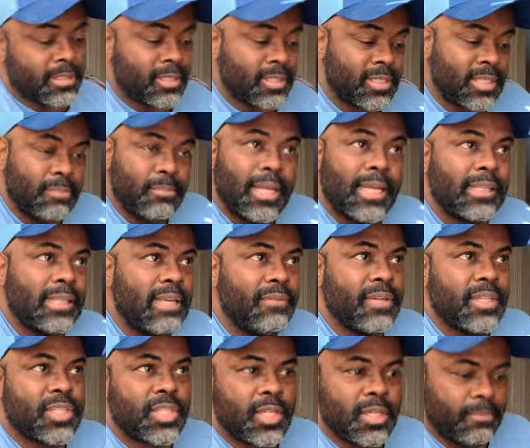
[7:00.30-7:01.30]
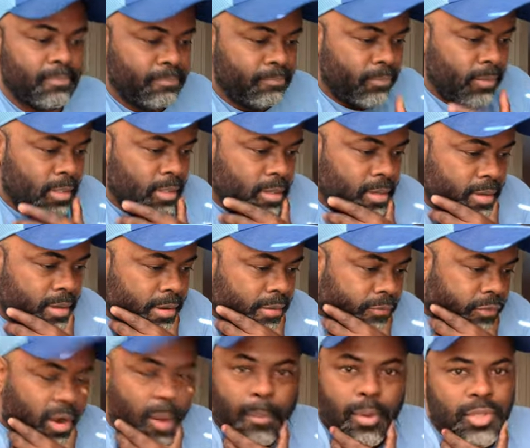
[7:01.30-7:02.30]
to seem like leave a tip
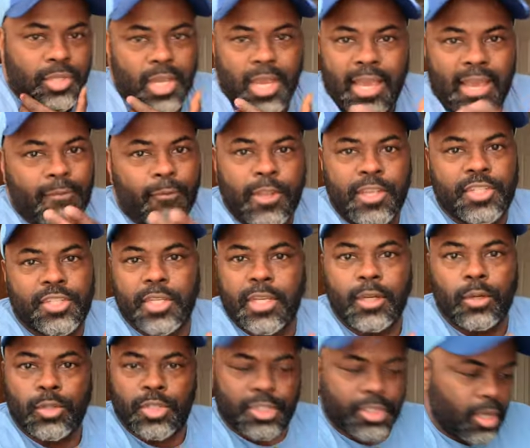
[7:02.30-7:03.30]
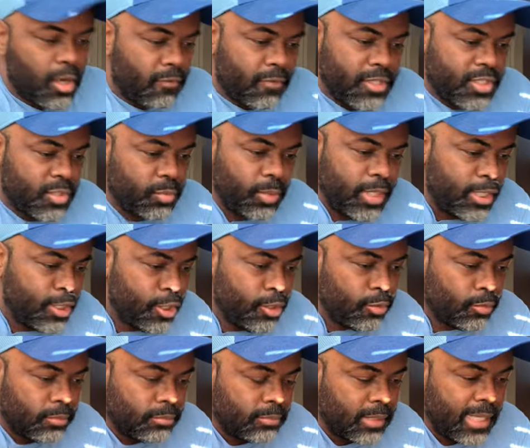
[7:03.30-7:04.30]
for almost every single service we
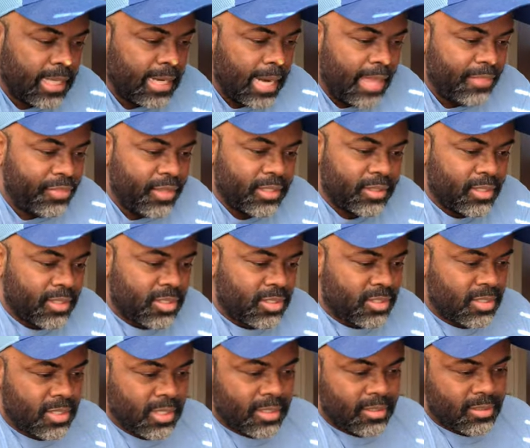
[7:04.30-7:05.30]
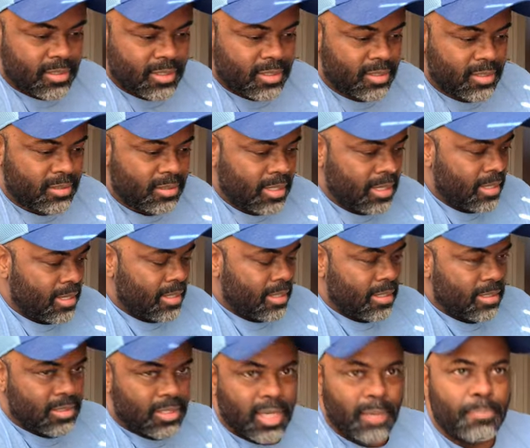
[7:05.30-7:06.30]
do. And I think this tick, this
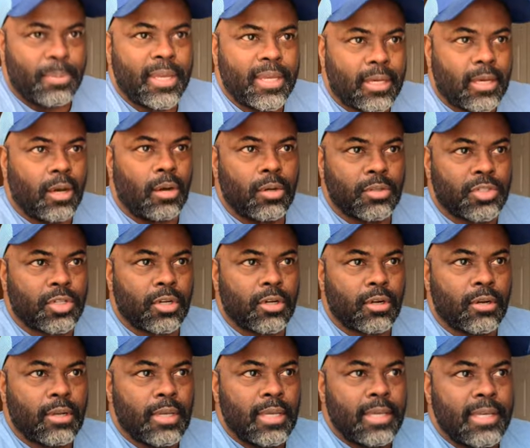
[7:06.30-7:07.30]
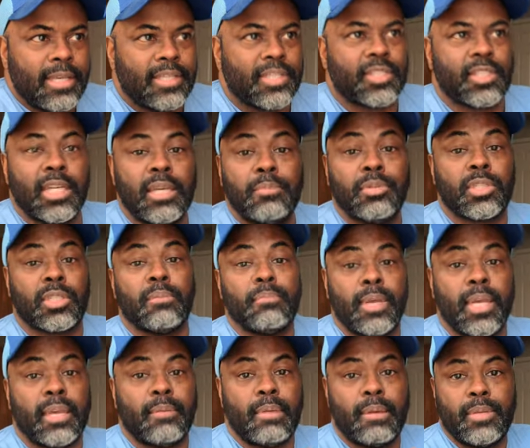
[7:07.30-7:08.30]
tipping culture, it seems to
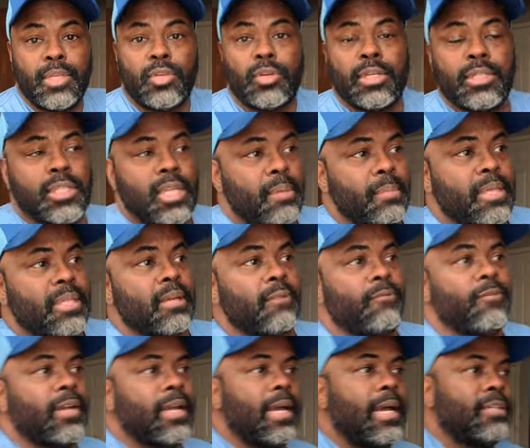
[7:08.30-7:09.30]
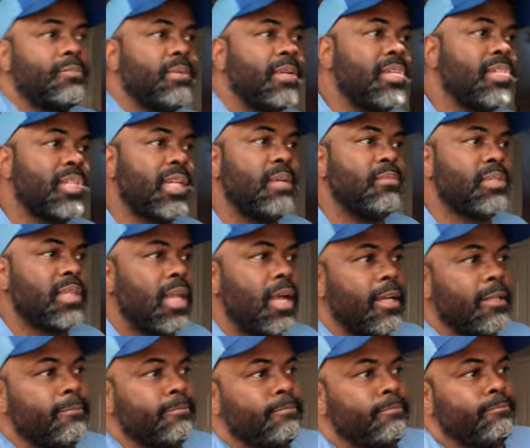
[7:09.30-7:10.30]
me, maybe you can tell me different, guys, but it seems
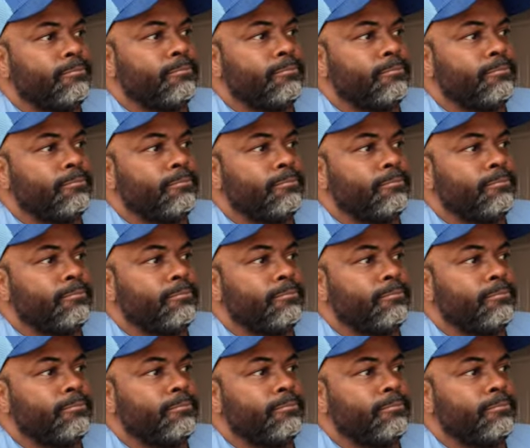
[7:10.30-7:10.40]
like